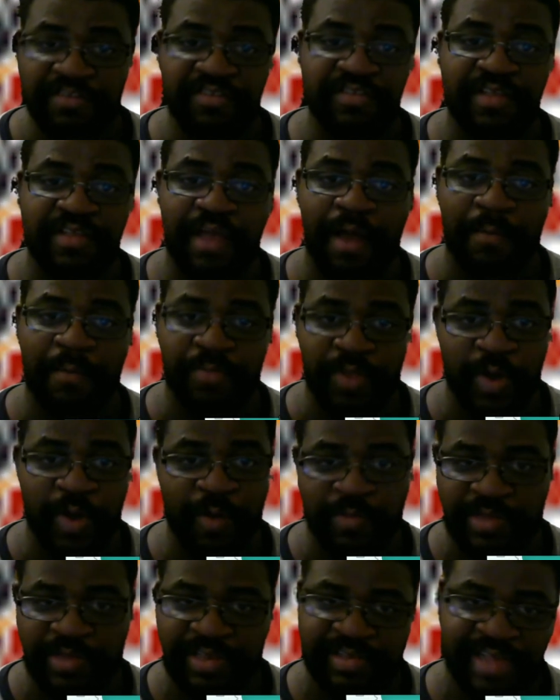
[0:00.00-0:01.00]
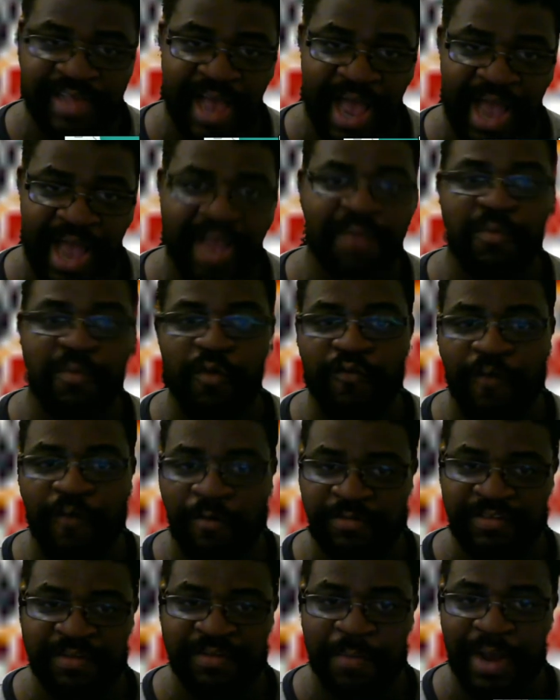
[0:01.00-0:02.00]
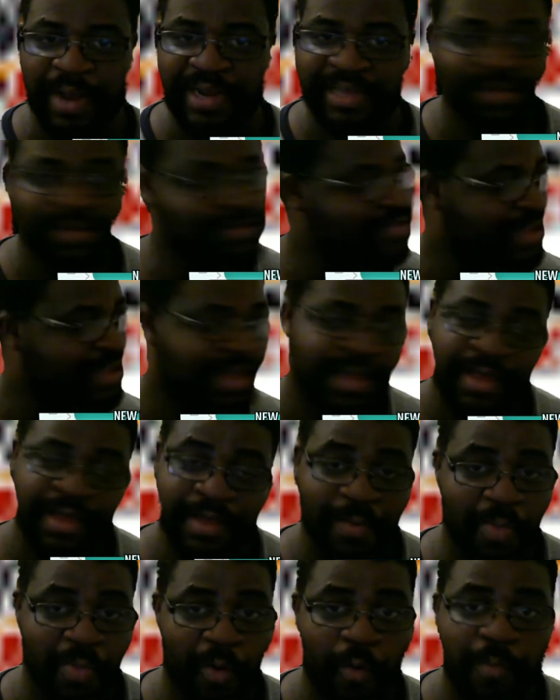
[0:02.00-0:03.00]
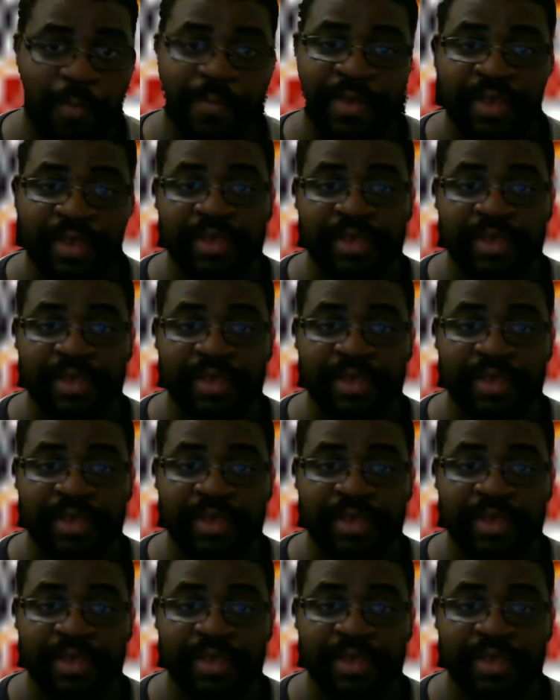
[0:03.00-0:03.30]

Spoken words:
I'm done with this guy. I can move on to somebody else. Nope.